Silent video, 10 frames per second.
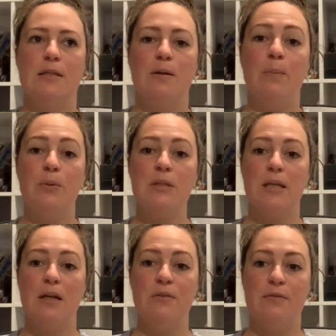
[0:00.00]
So I booked
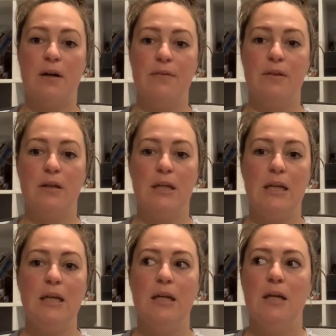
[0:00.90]
that at
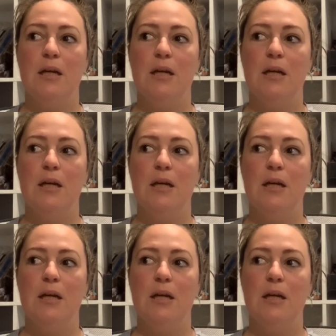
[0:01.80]
5:30.